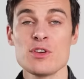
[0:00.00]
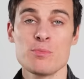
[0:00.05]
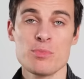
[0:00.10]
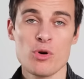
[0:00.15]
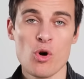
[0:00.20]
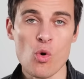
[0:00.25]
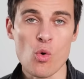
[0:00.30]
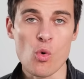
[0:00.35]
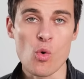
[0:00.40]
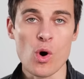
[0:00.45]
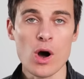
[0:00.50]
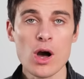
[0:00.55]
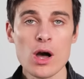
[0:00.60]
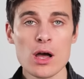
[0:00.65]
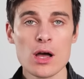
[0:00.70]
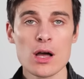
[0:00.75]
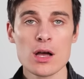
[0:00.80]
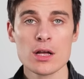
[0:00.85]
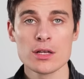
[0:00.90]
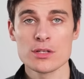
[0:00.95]
you're poor,
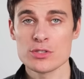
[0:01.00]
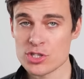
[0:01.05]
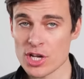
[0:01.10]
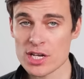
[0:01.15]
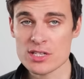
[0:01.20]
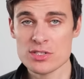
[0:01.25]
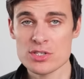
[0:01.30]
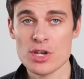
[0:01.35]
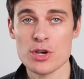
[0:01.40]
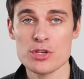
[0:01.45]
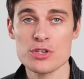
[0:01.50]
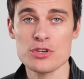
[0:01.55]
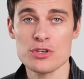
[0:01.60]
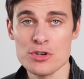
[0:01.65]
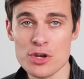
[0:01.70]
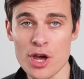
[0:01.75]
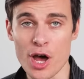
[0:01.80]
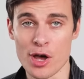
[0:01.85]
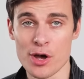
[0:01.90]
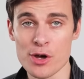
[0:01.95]
just so you
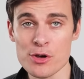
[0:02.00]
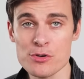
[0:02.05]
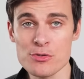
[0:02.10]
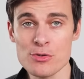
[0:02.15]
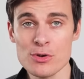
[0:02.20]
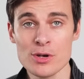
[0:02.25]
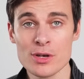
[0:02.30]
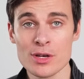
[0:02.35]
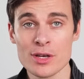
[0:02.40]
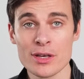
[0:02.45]
know,